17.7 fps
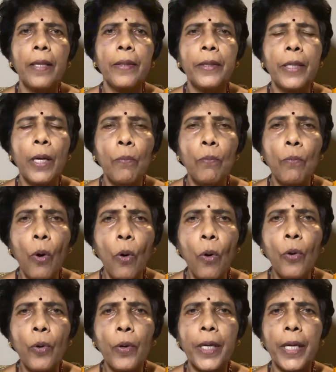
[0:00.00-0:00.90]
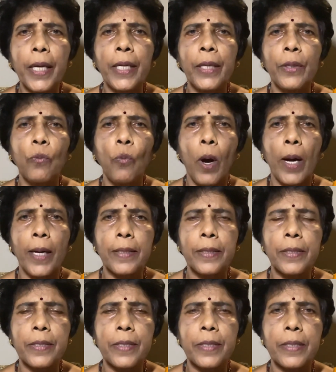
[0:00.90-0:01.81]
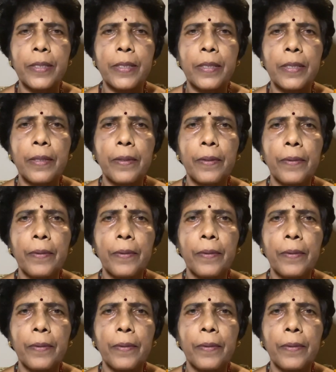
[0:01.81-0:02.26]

the more it wants.